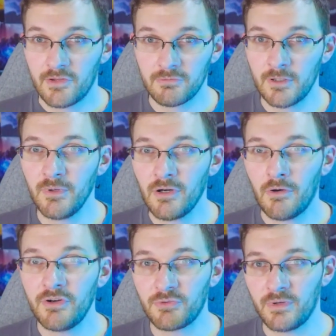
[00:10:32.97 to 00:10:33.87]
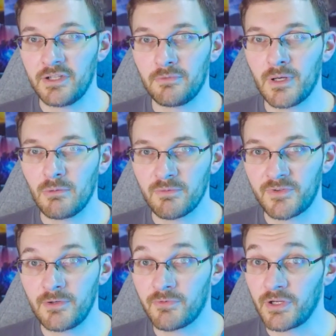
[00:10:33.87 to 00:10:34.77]
The rumor always was with Modern Warfare
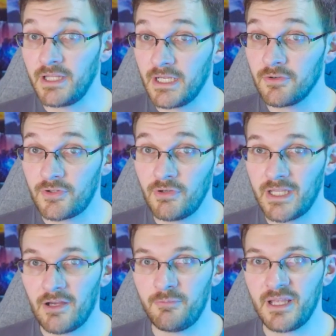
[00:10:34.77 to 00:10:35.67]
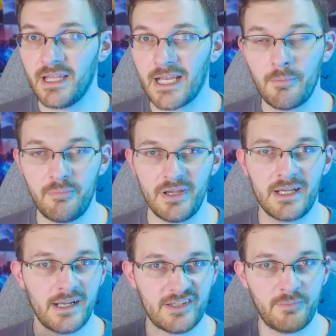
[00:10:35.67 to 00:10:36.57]
two for year two, that would be like a
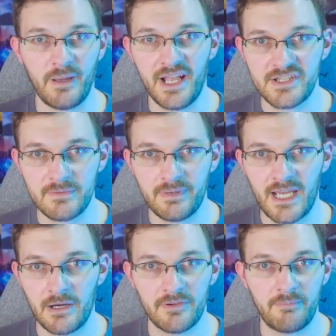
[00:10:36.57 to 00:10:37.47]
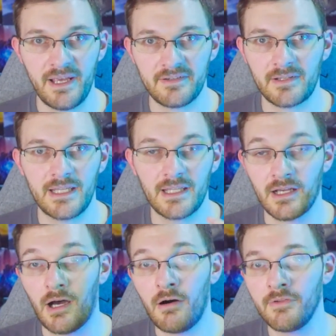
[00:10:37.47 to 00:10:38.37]
big expansion pack with basically like
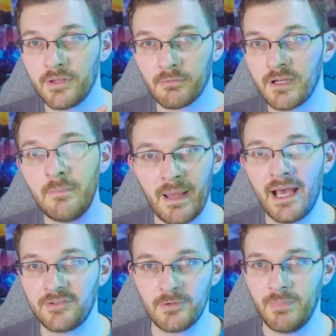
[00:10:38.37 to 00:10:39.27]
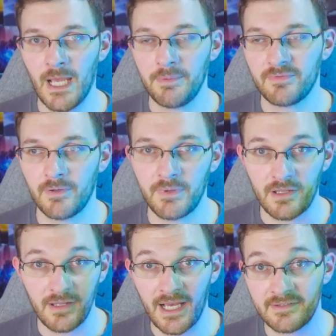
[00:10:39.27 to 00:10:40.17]
all the remastered maps from the
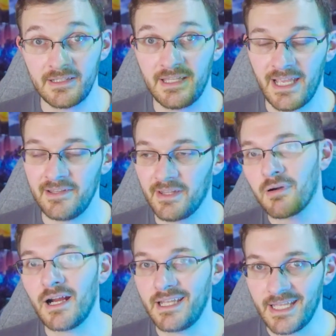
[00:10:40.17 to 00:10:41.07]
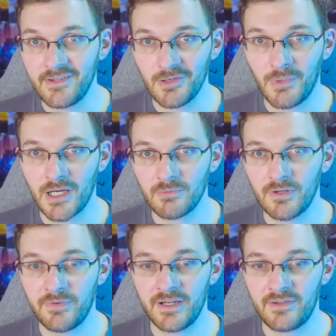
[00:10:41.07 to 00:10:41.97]
classic days brought into Modern
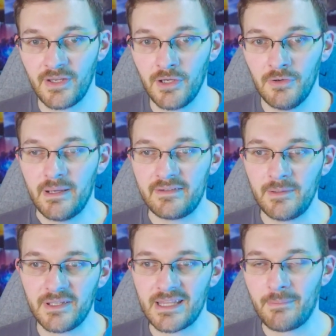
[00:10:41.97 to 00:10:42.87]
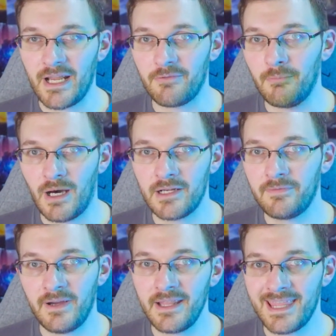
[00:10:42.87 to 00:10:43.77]
Warfare two. But it seems like they might have
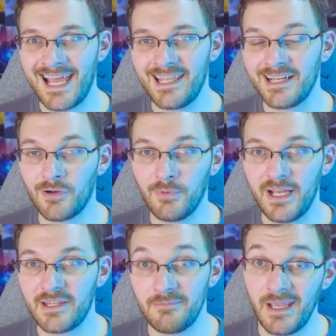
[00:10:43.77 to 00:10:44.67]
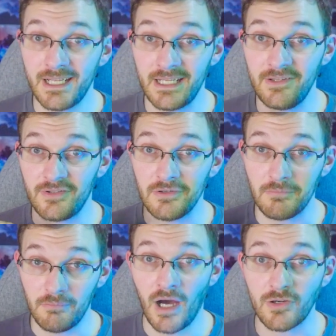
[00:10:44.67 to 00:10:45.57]
modified that in a way to make it into
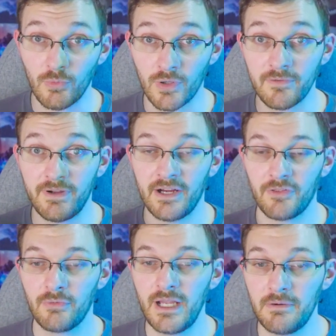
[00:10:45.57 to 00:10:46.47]
Modern Warfare three,